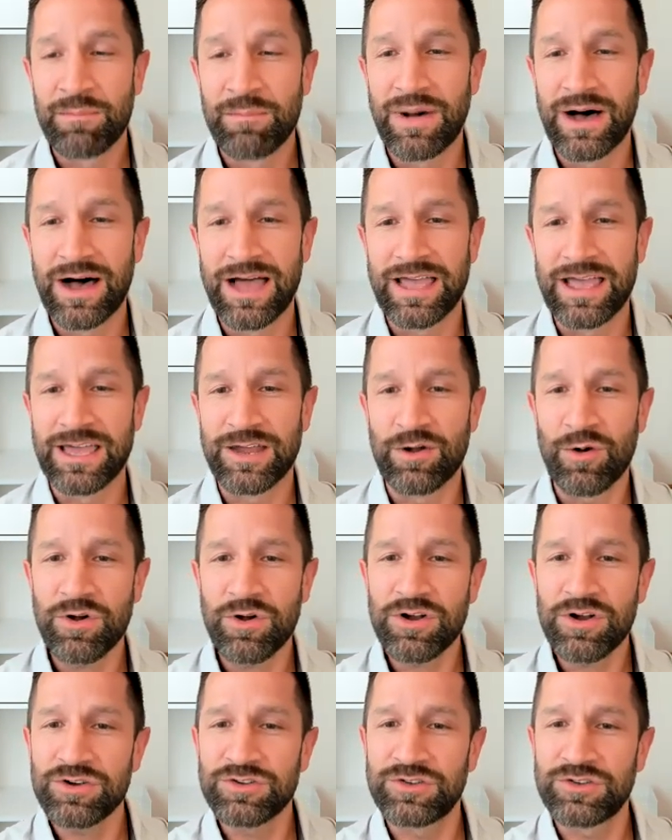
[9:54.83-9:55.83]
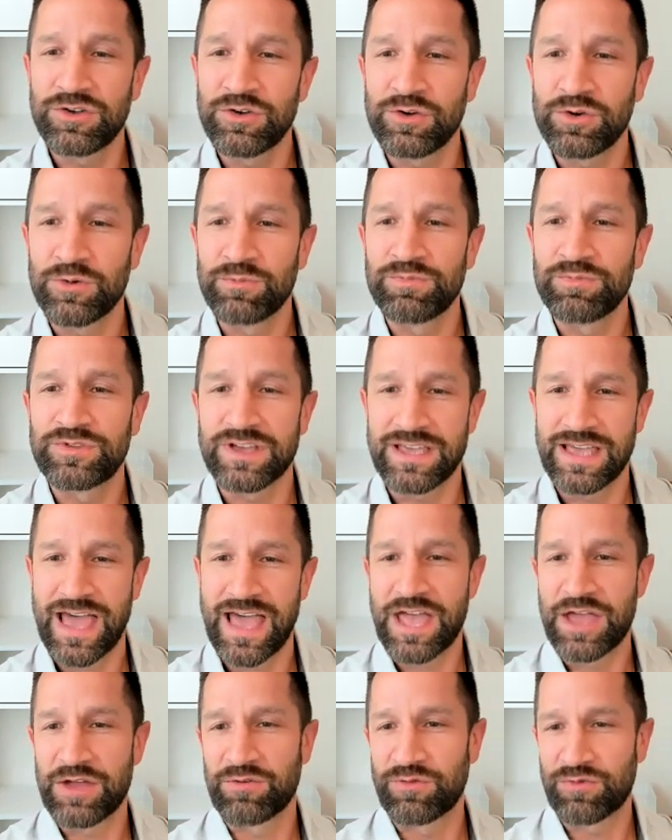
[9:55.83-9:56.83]
But in order to
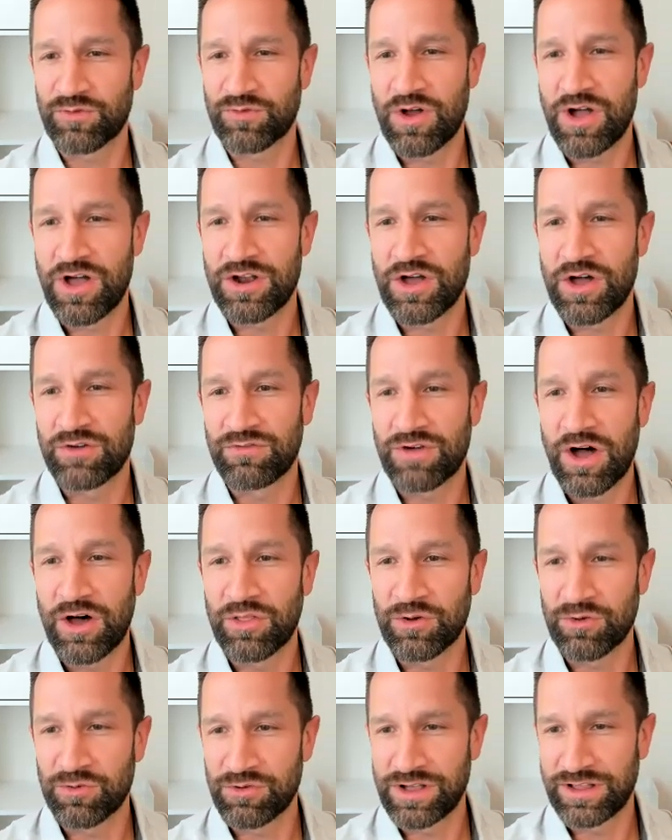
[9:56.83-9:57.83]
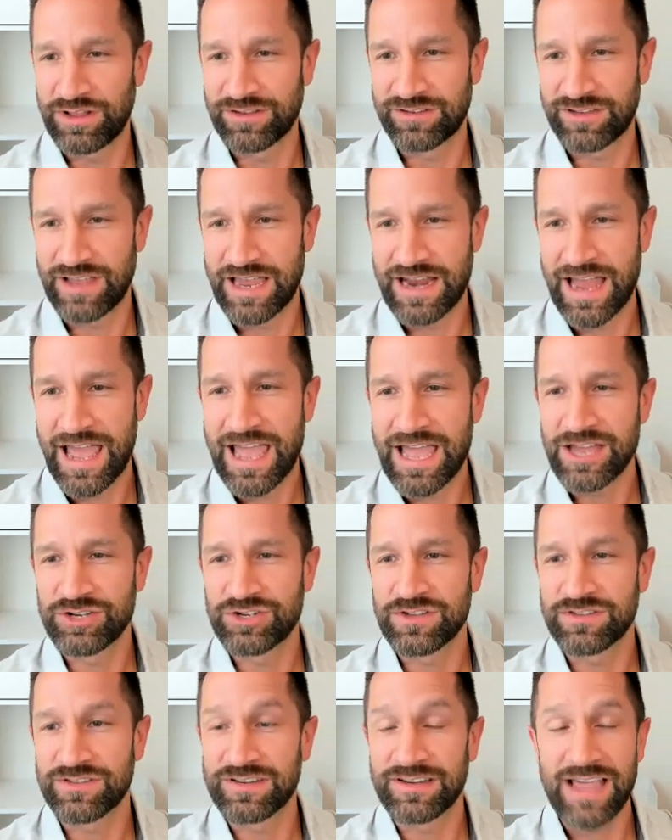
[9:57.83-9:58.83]
get in front of other real estate
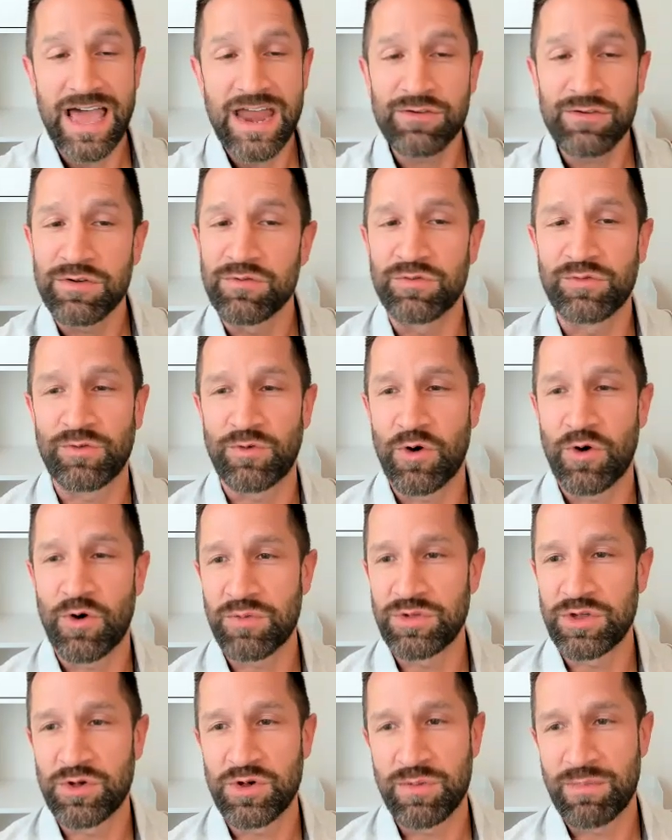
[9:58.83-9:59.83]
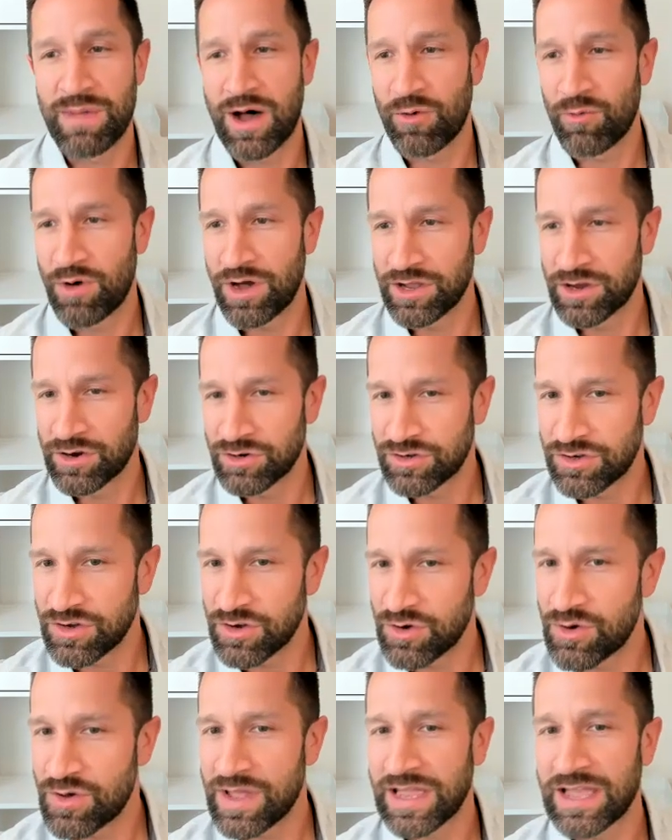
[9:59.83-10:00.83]
agents and kind of inform you about what you're
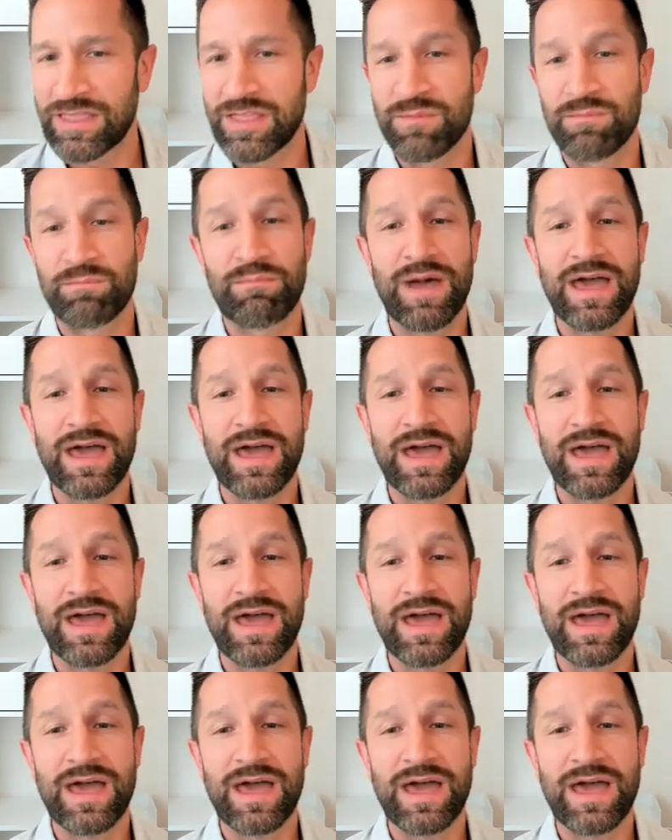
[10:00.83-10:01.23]
doing and the